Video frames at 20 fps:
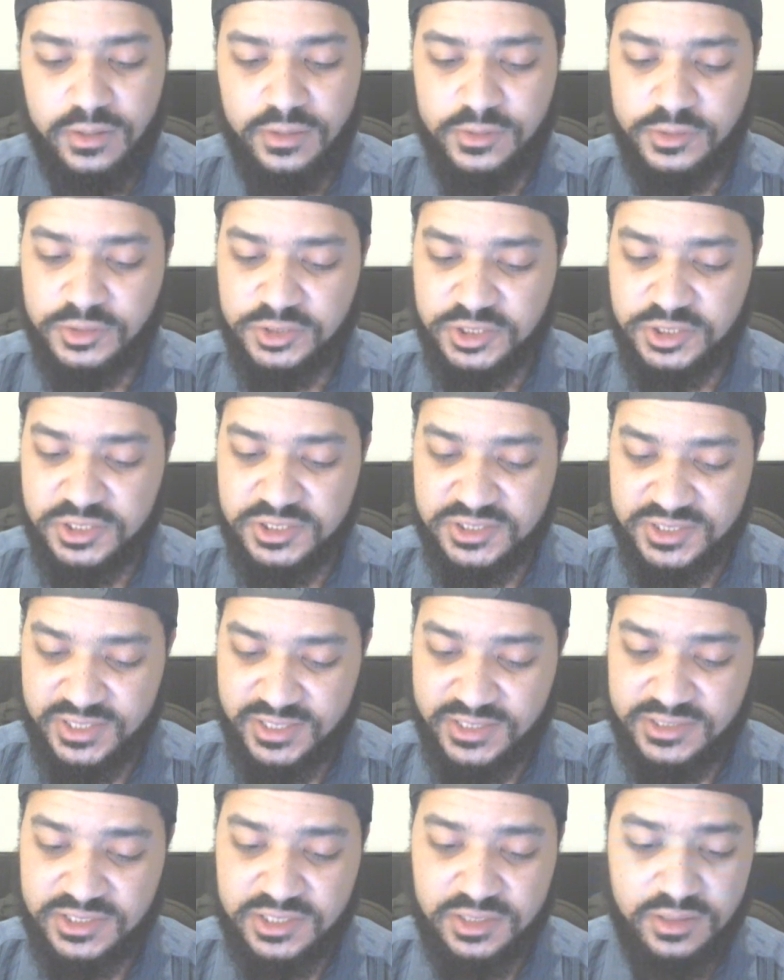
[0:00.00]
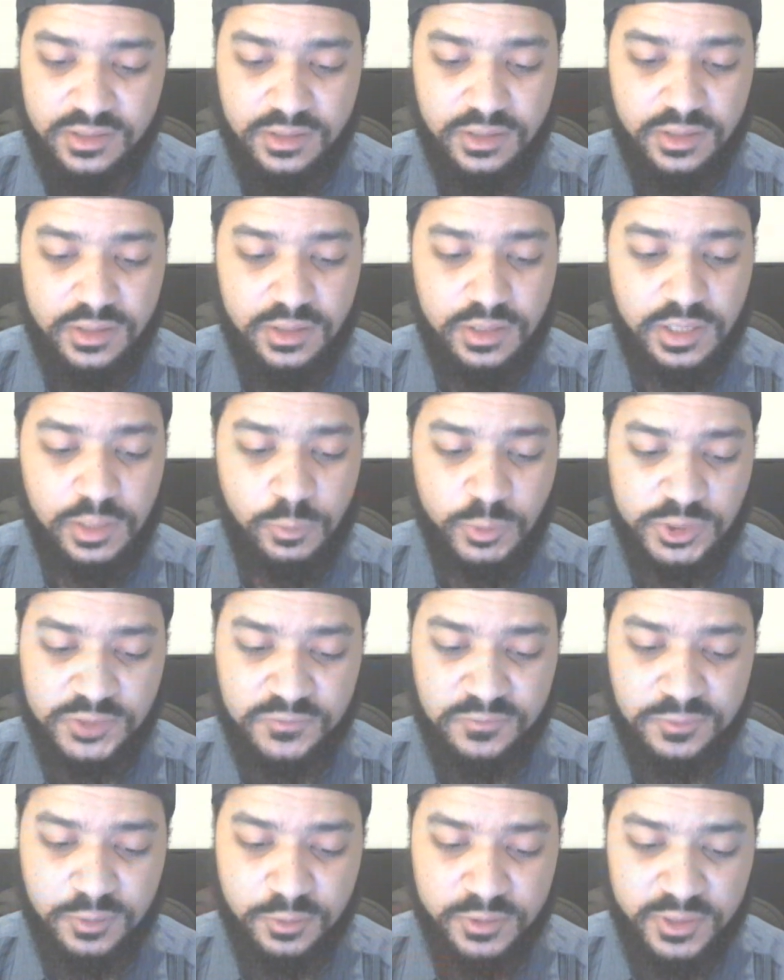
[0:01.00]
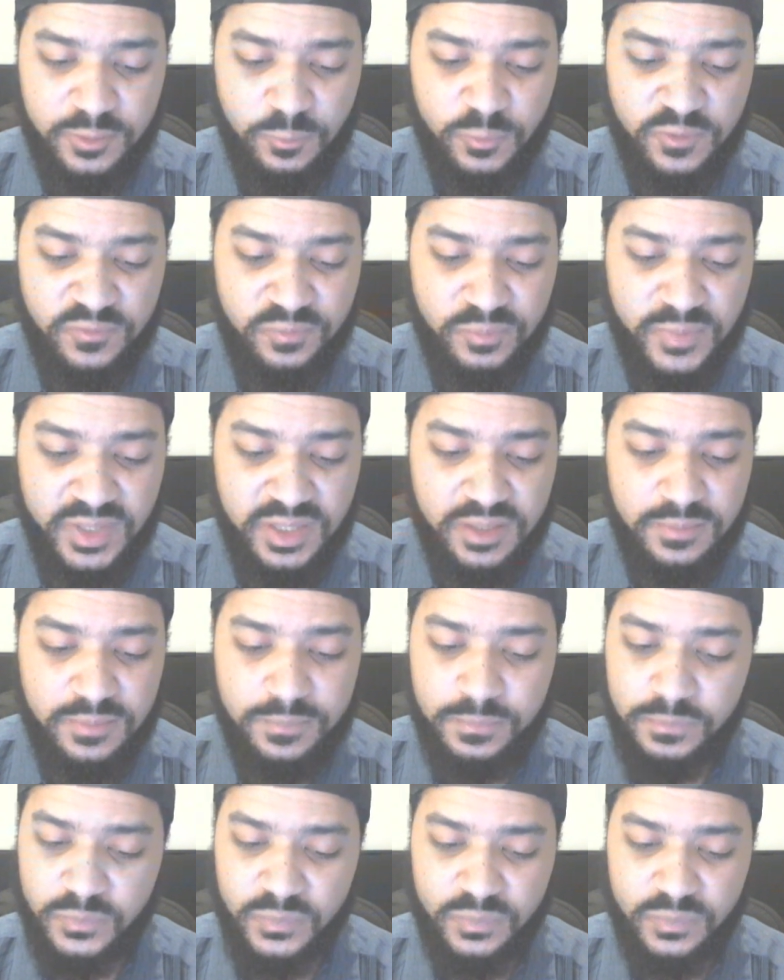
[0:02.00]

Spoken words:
she says he was flirting with me.